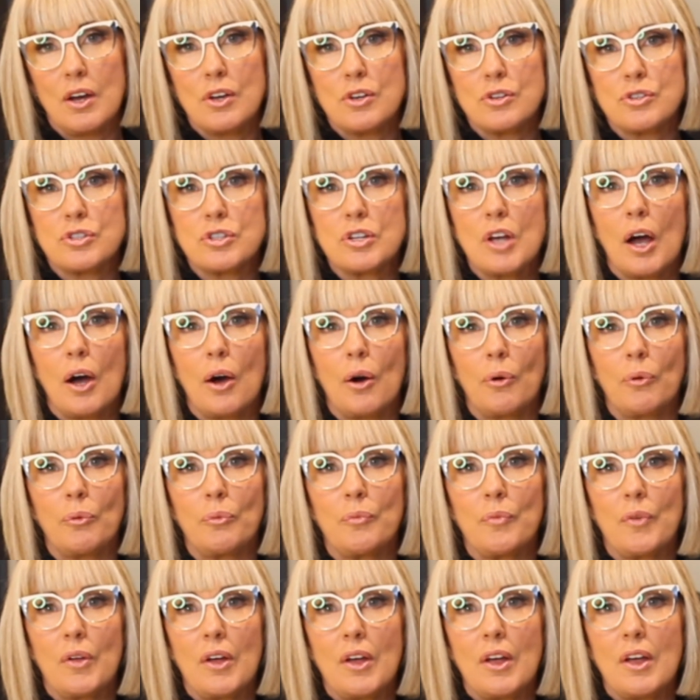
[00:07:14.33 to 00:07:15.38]
So,
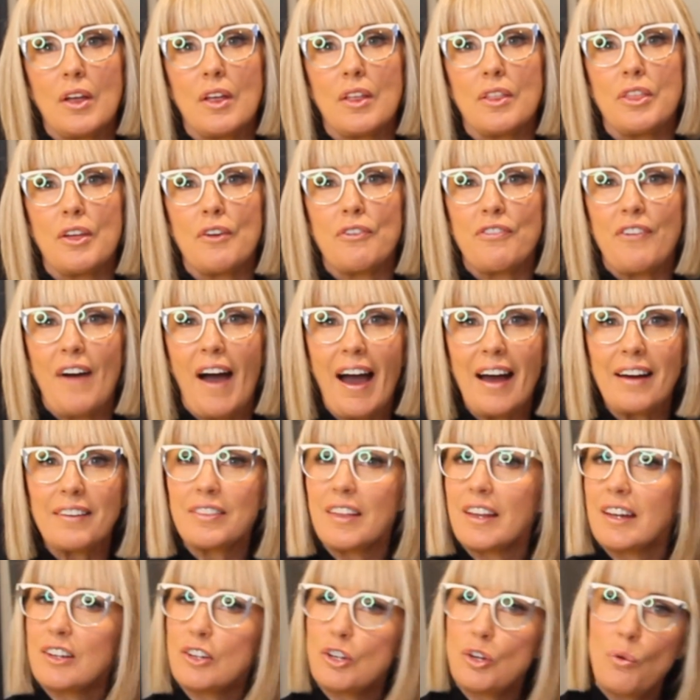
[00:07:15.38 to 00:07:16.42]
the fact
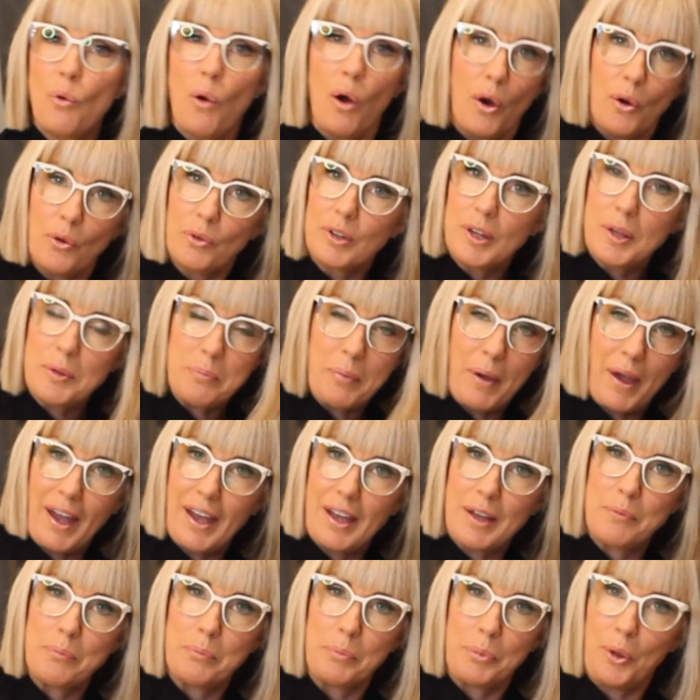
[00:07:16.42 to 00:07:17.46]
that you only
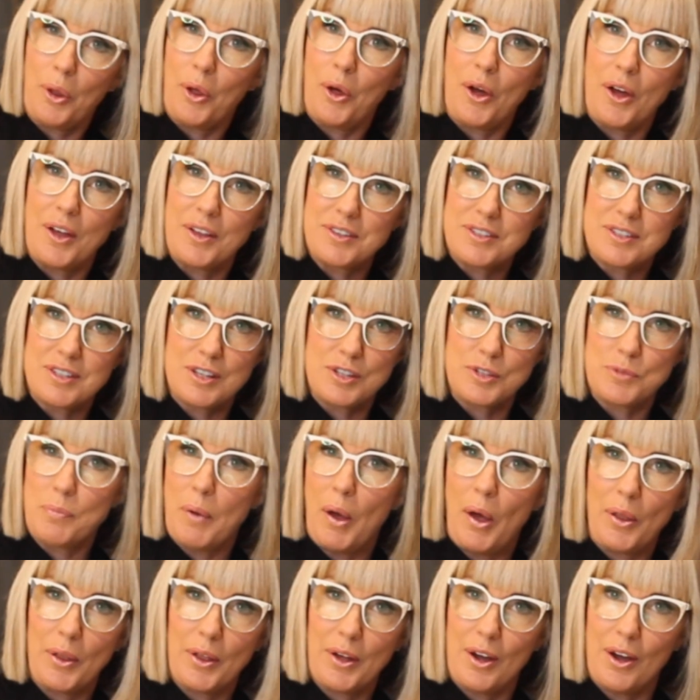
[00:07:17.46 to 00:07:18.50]
paint blondes as
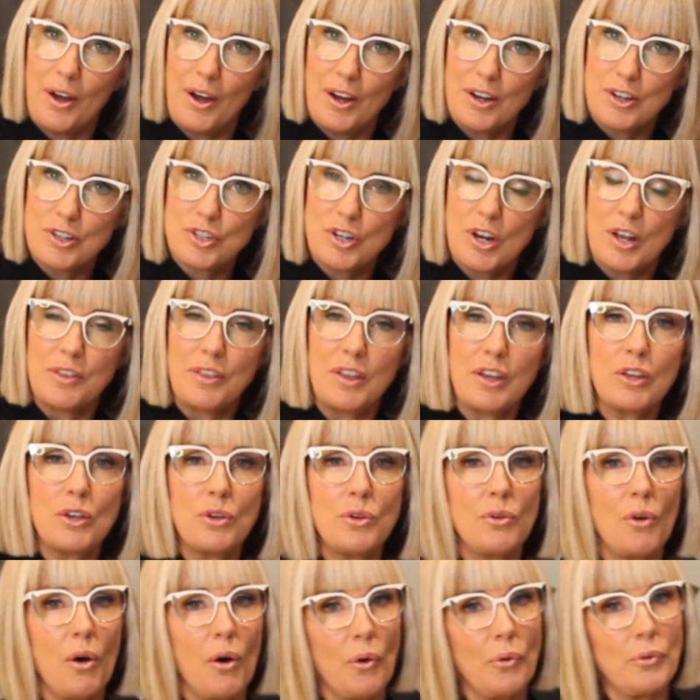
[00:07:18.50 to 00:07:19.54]
balayage and that
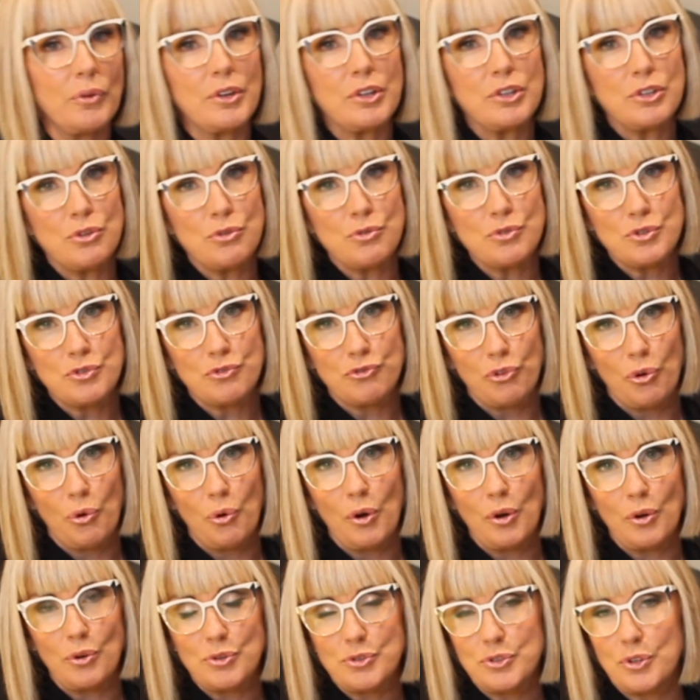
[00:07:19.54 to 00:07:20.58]
you only use
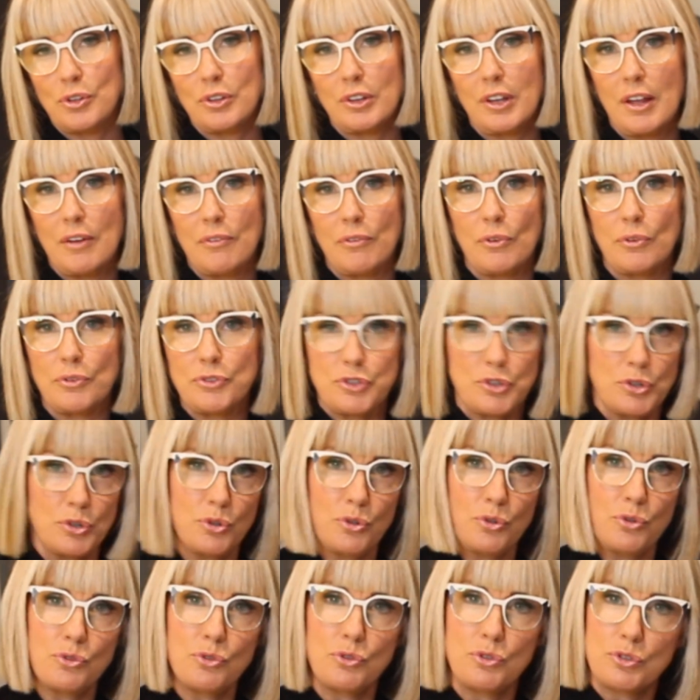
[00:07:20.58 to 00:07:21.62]
foils on level
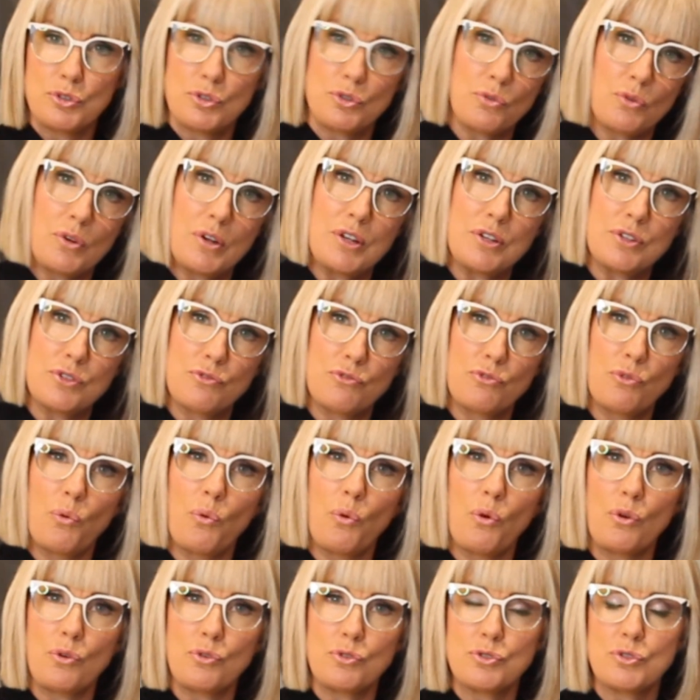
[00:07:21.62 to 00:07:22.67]
2s, 3s,
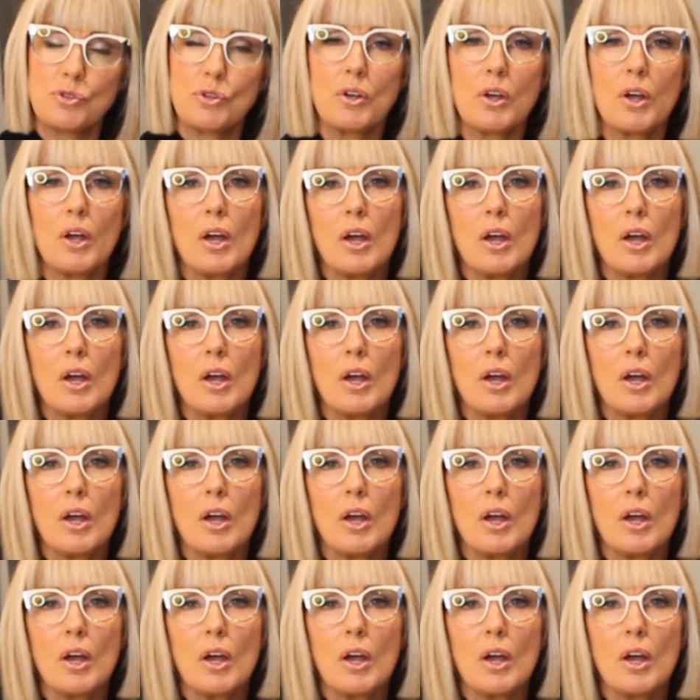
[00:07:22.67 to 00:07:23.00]
4s